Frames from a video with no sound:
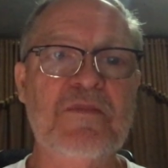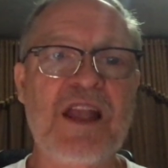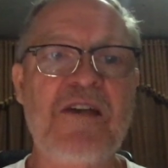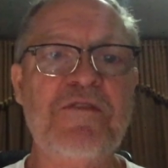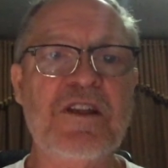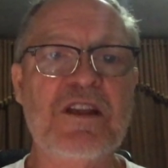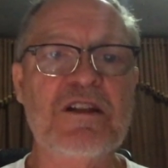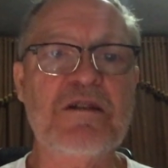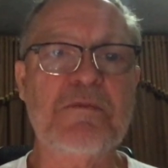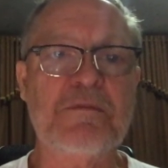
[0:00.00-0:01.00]
Half a
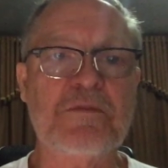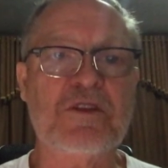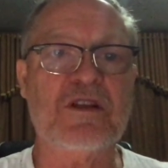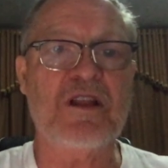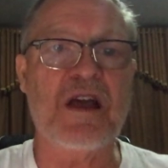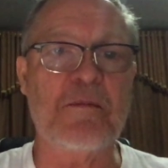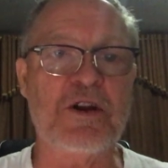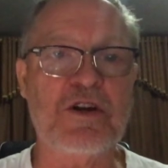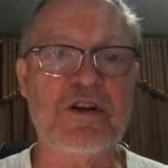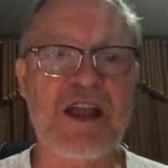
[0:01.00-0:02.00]

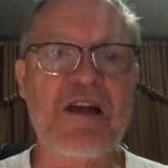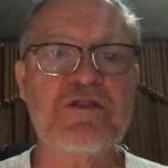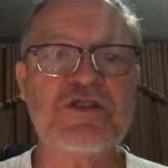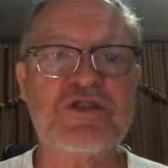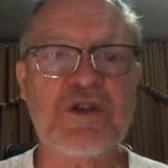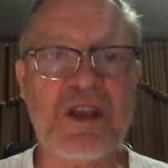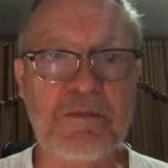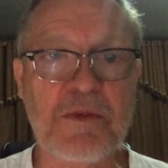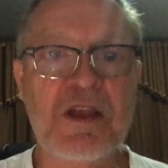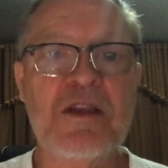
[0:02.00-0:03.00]
kilometer
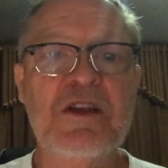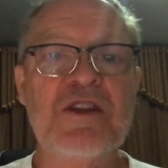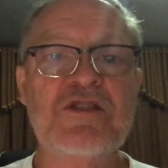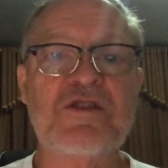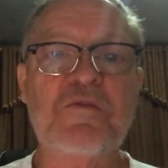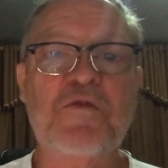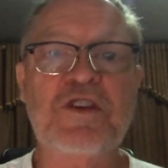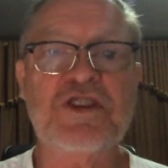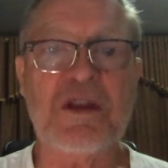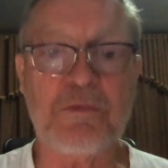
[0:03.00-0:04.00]
downstream, some
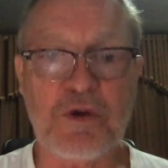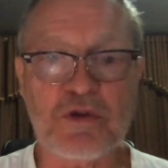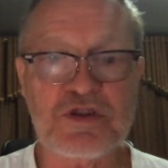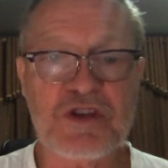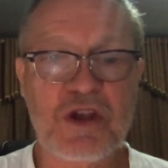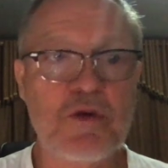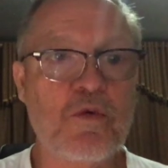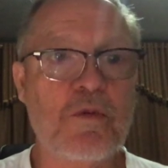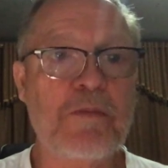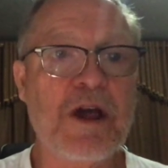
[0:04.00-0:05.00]
fishing boats
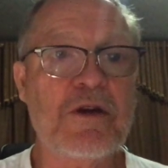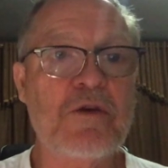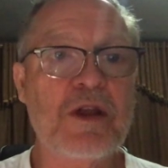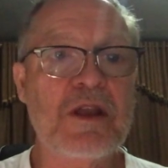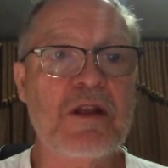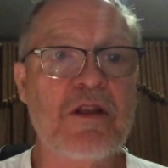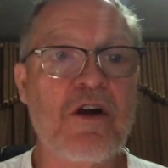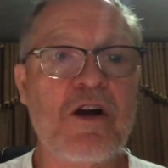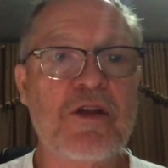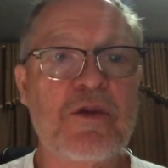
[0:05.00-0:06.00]
were puttering
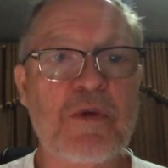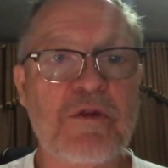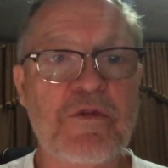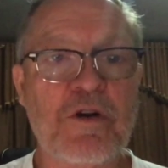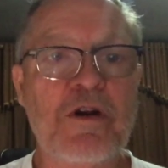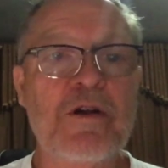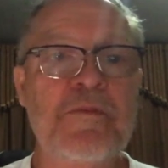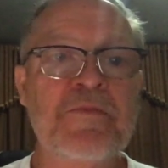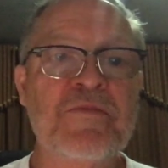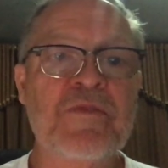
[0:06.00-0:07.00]
along the river.
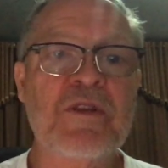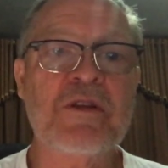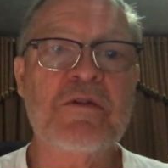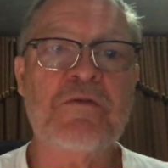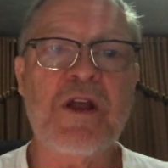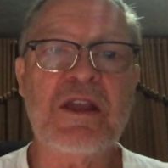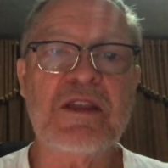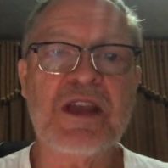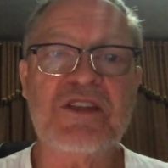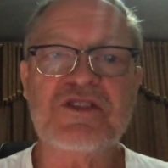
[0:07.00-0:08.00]
Frank
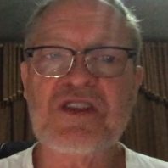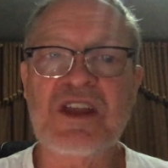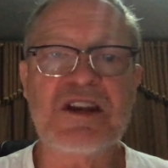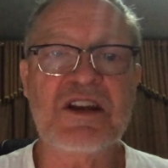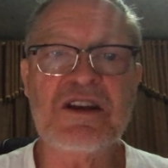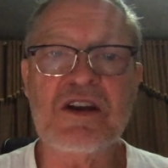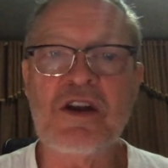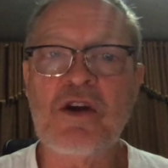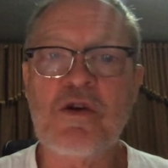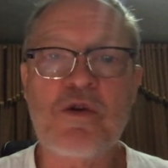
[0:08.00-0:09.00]
guessed they didn't
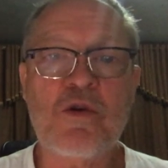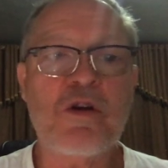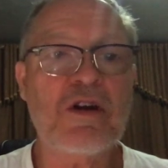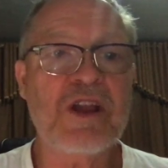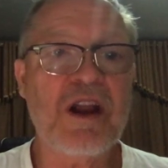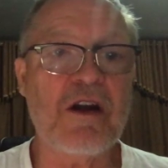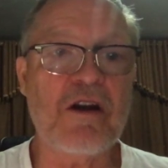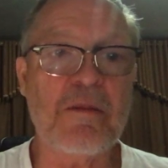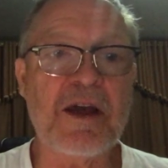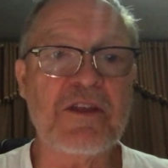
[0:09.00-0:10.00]
know or care
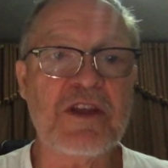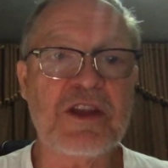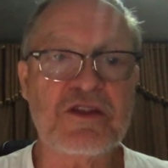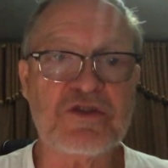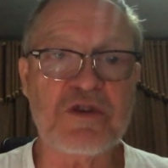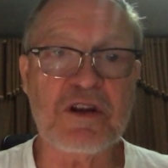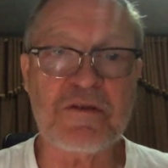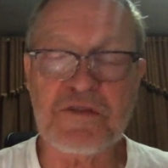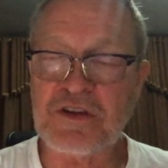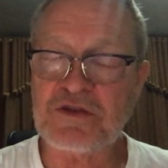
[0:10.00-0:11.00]
about the history
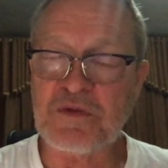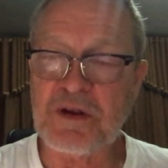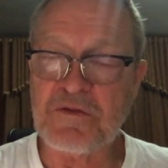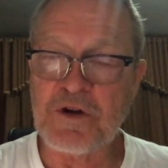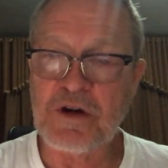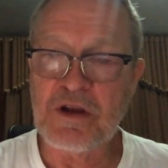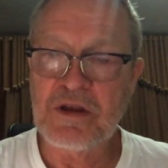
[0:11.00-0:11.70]
of this river.